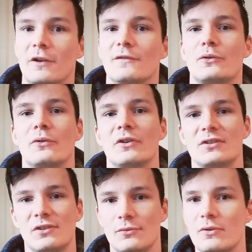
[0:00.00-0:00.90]
of
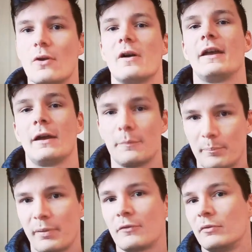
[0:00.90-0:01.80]
course, do your
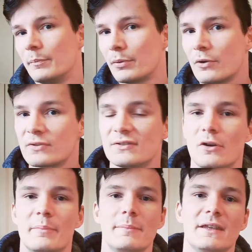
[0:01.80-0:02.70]
parallel post
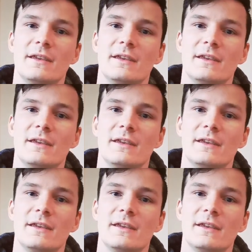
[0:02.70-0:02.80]
or maybe